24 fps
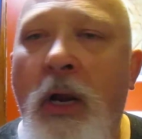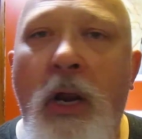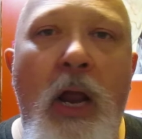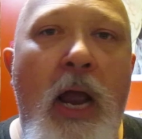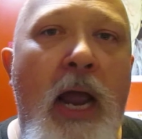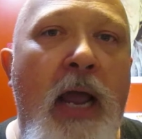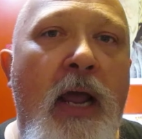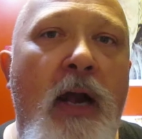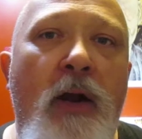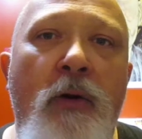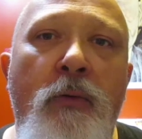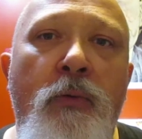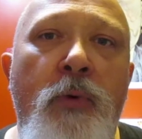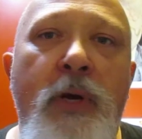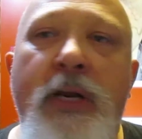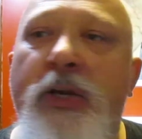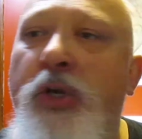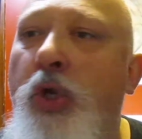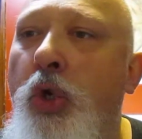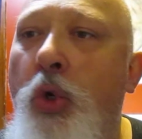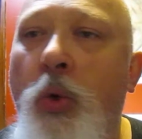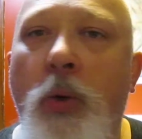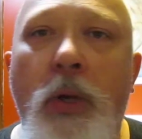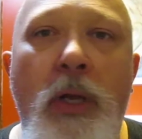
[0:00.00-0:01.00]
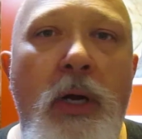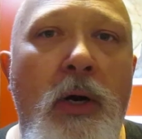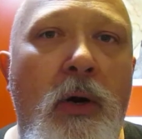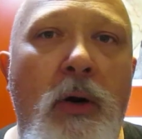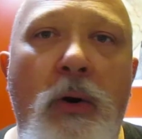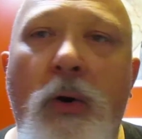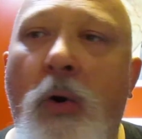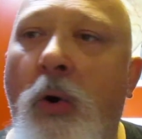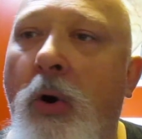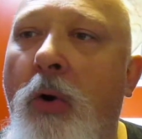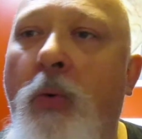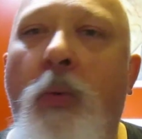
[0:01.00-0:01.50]
I gotta redo it,
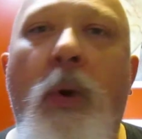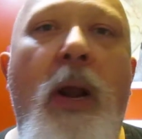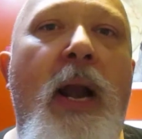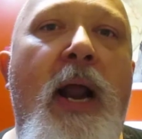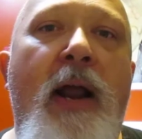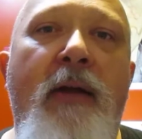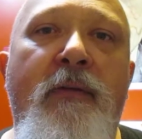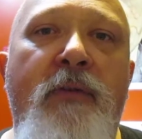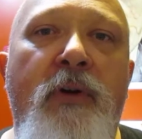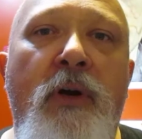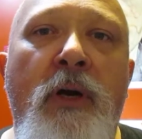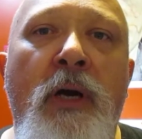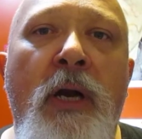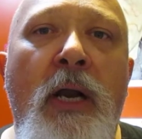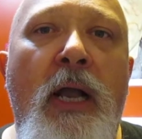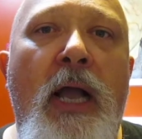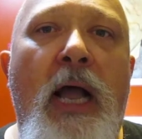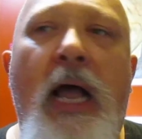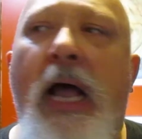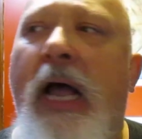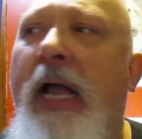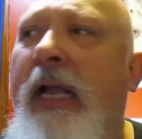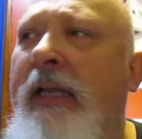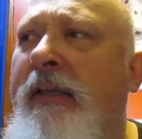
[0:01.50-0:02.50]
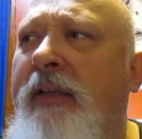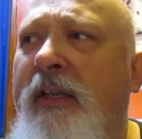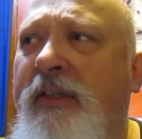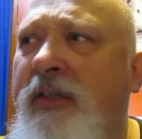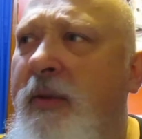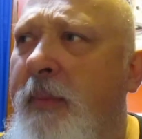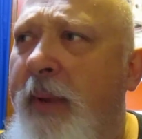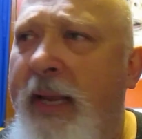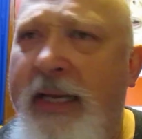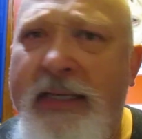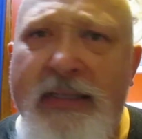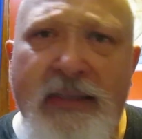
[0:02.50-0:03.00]
or whatever. It
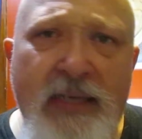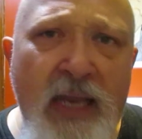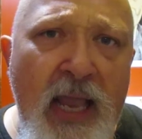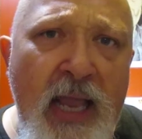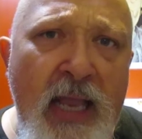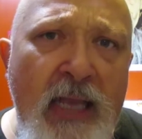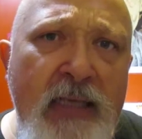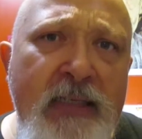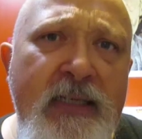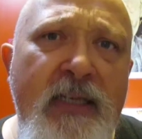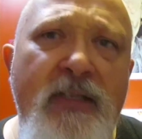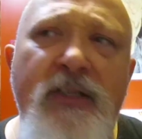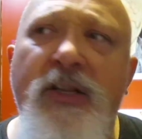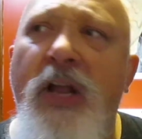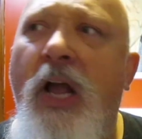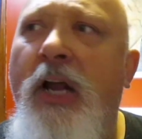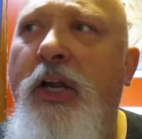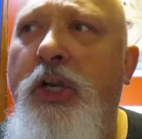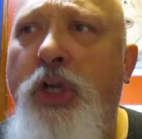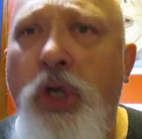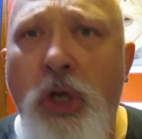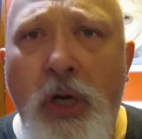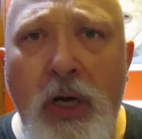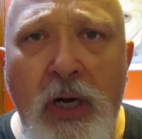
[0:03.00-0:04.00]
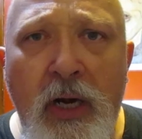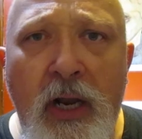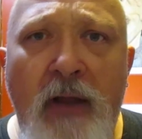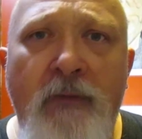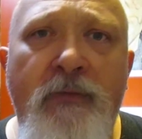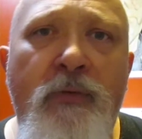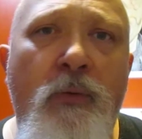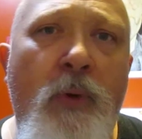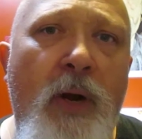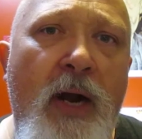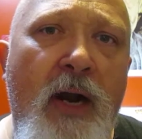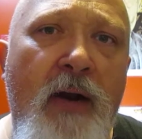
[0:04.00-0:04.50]
doesn't make sense. It's not good
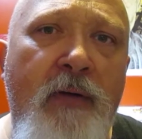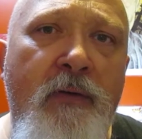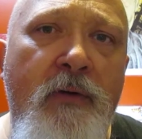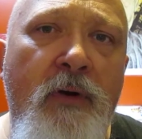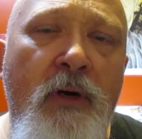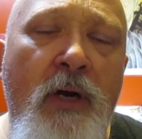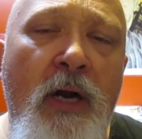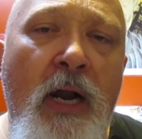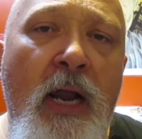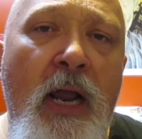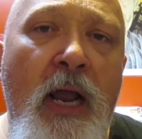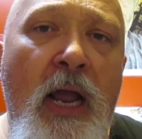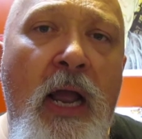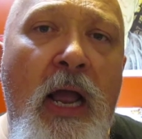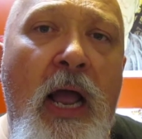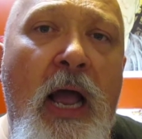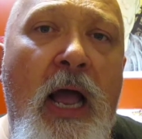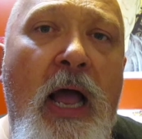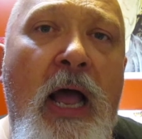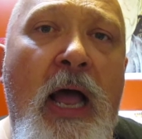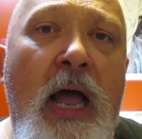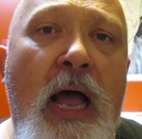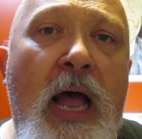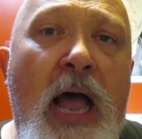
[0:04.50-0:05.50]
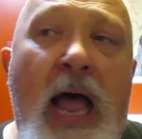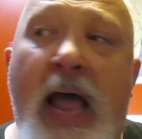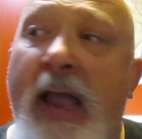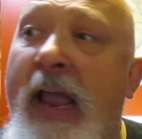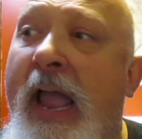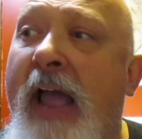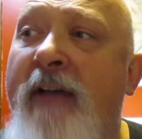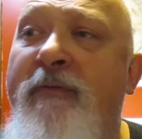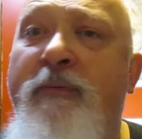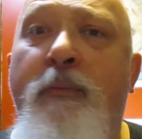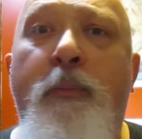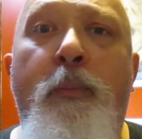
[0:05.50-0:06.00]
enough. Whatever. I
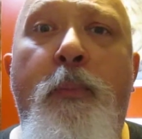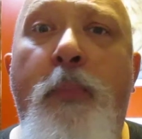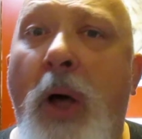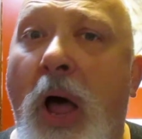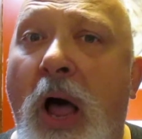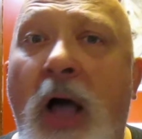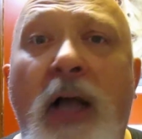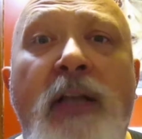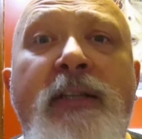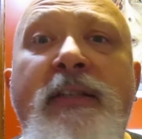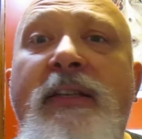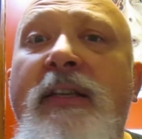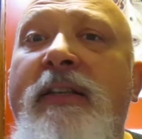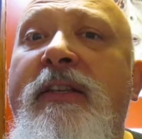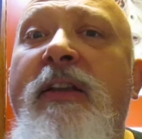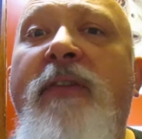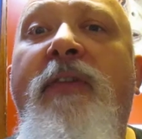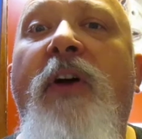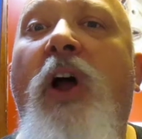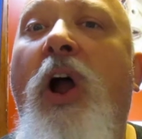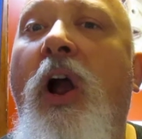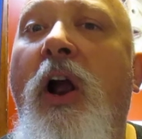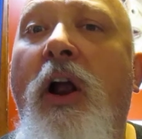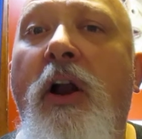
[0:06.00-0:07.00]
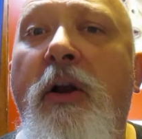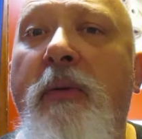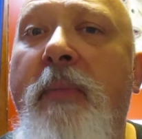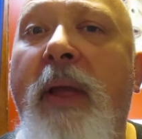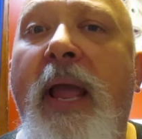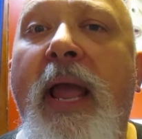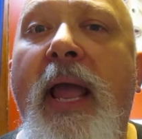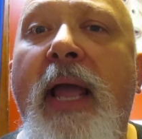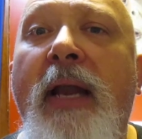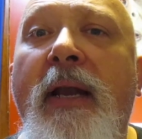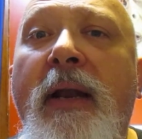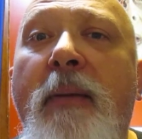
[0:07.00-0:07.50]
have boxes of art,
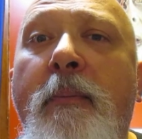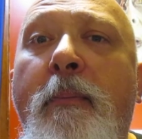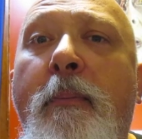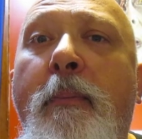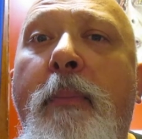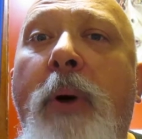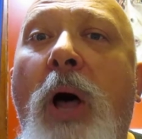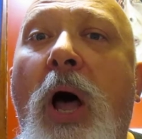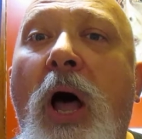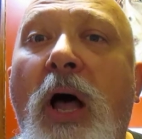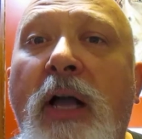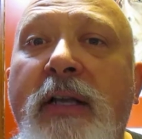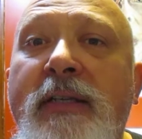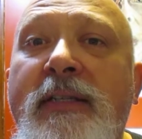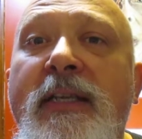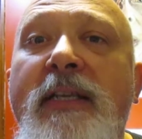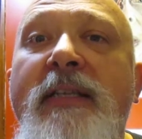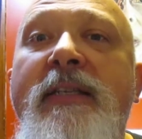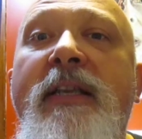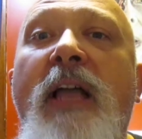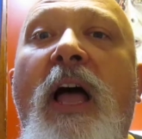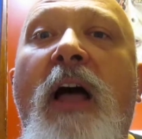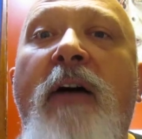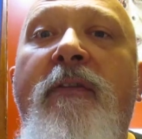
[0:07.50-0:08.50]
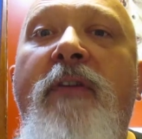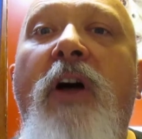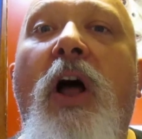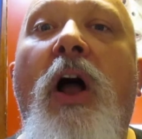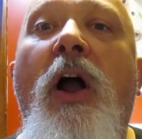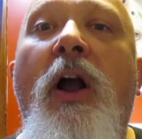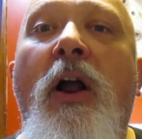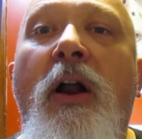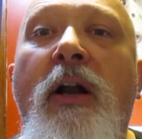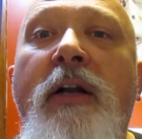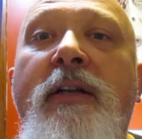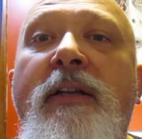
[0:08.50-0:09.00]
man. Boxes of
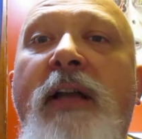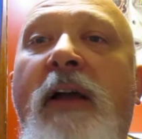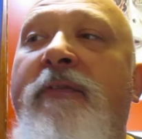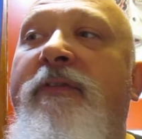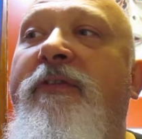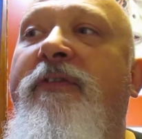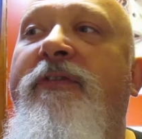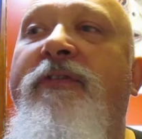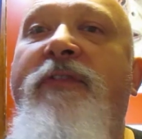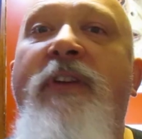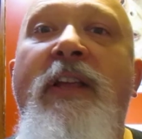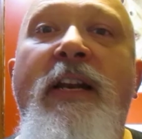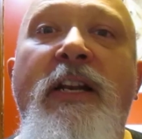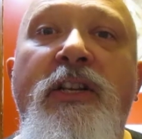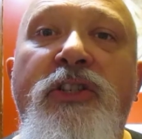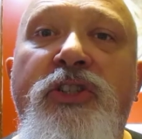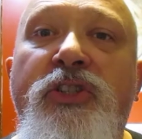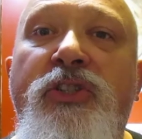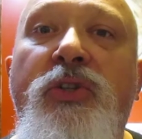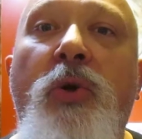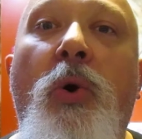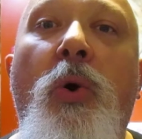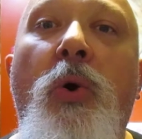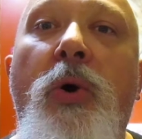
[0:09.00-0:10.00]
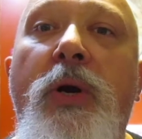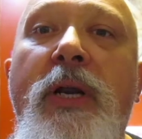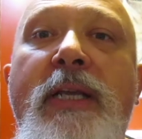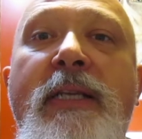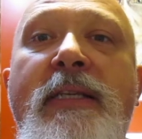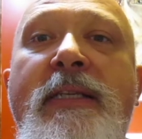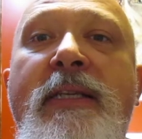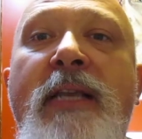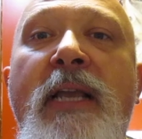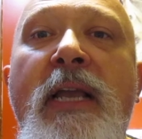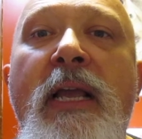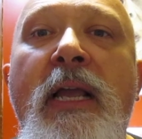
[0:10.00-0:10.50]
art of finished
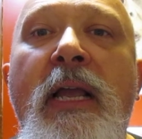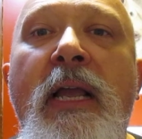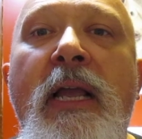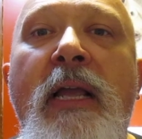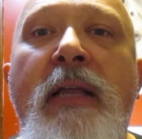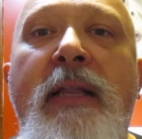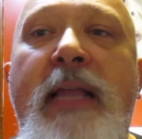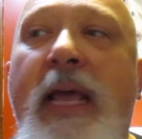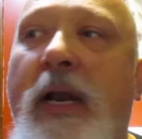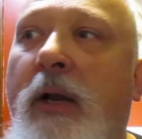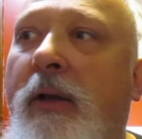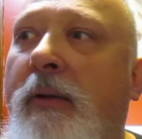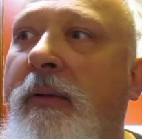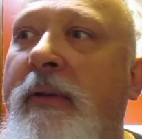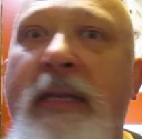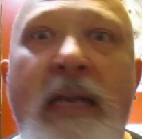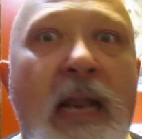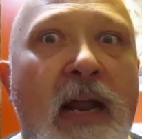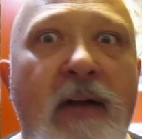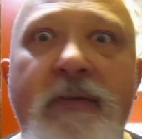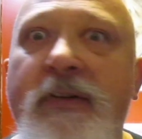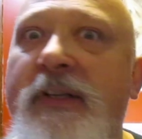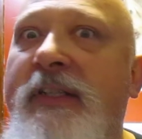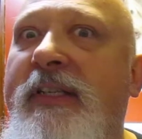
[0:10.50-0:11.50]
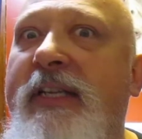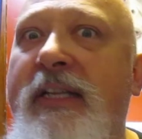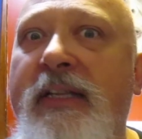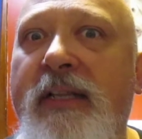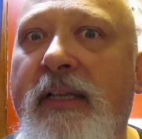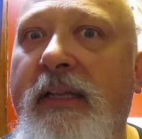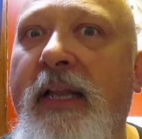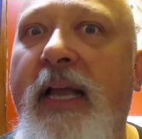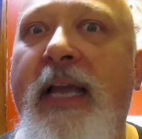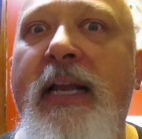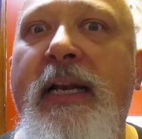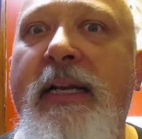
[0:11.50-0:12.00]
stories that'll never see the
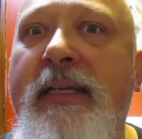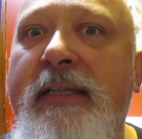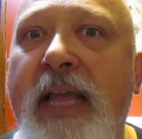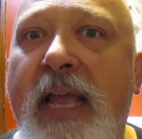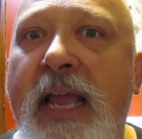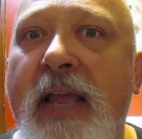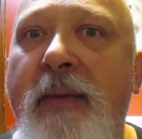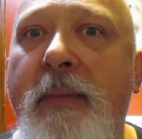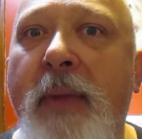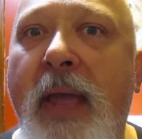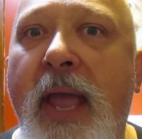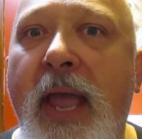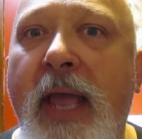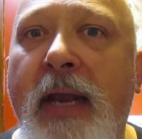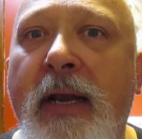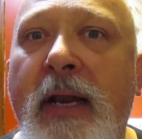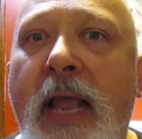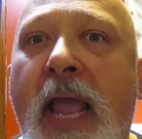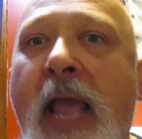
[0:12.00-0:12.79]
light of day, man.